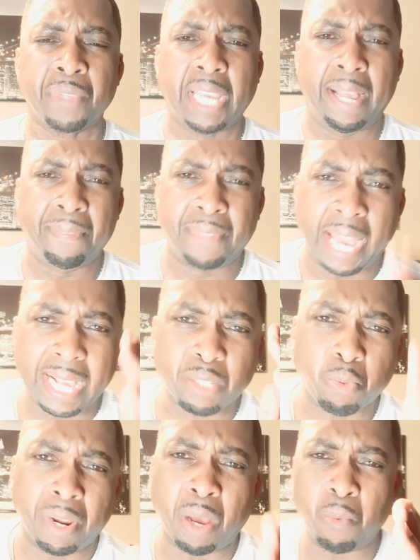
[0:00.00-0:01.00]
And
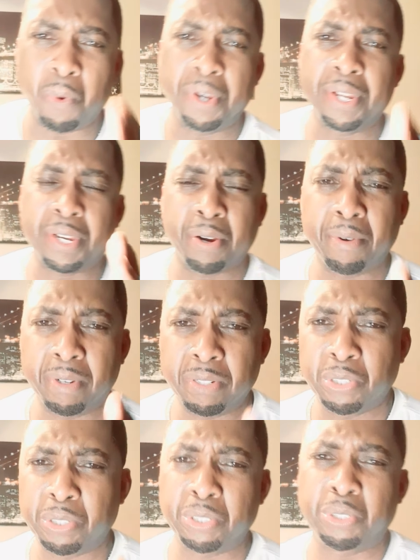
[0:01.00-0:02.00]
that's what I want to
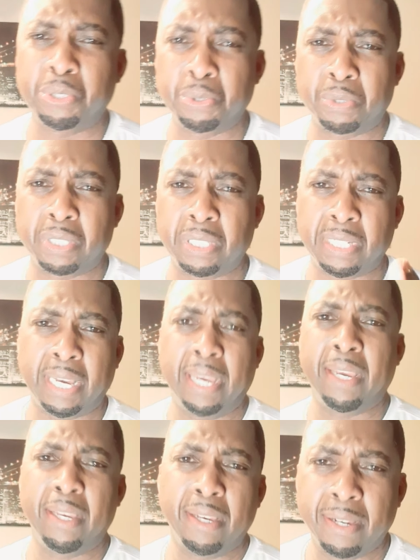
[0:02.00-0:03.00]
encourage you to do
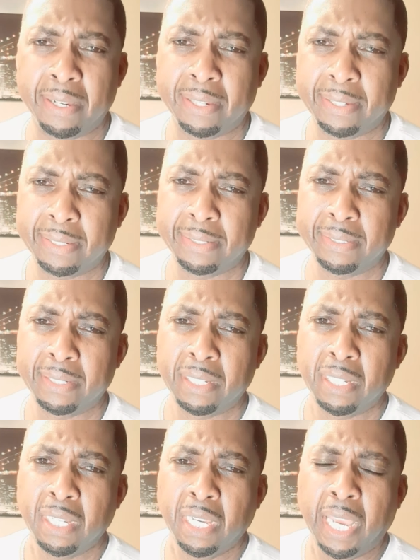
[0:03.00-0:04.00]
today.
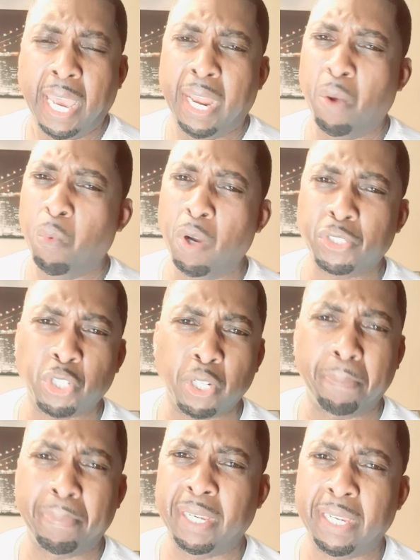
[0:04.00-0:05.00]
And I want you
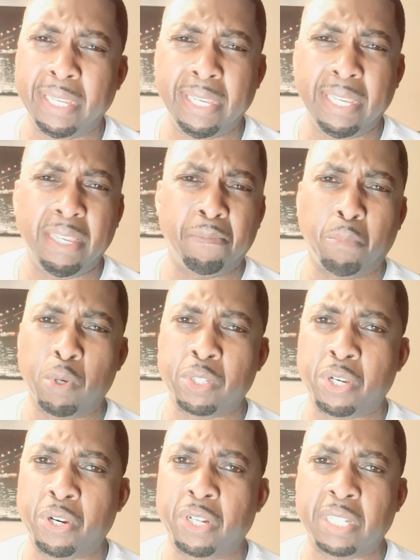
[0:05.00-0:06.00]
to believe,
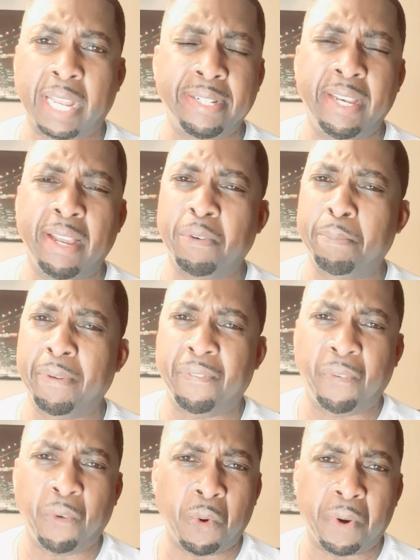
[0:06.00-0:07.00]
boys and girls, like never
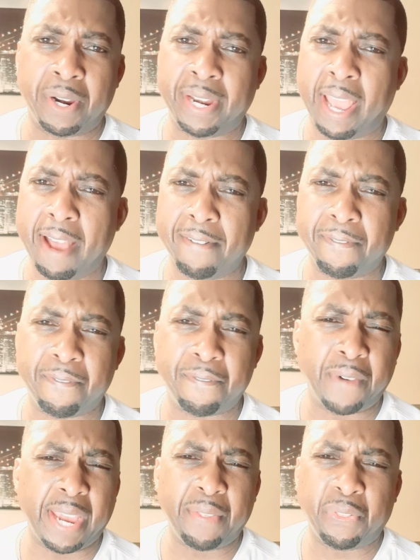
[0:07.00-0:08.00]
before and have
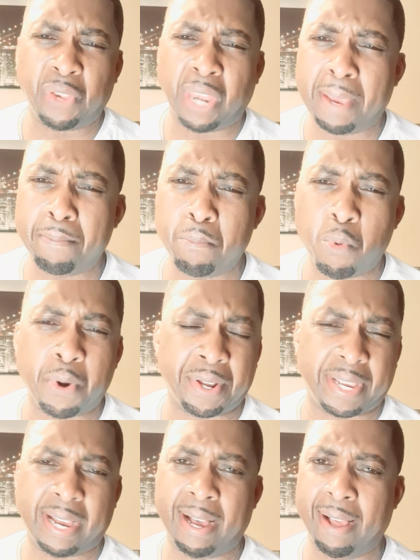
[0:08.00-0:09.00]
faith like
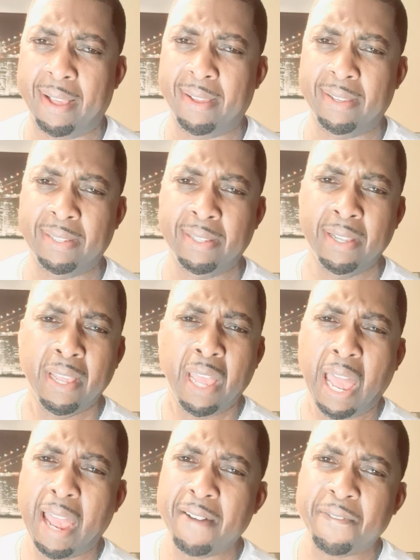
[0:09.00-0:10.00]
Mordecai.
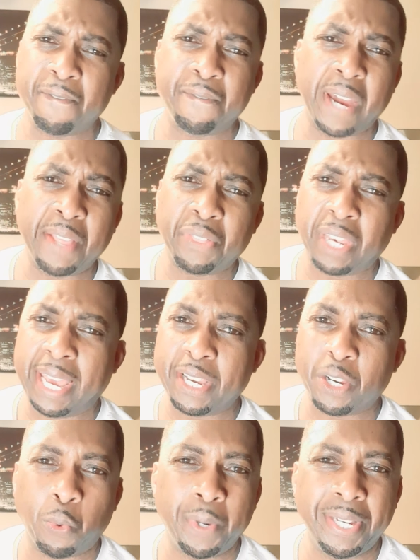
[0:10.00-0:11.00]
Have faith
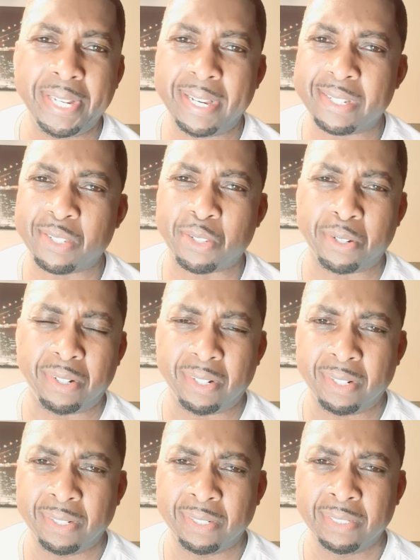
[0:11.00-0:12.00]
like Queen Esther.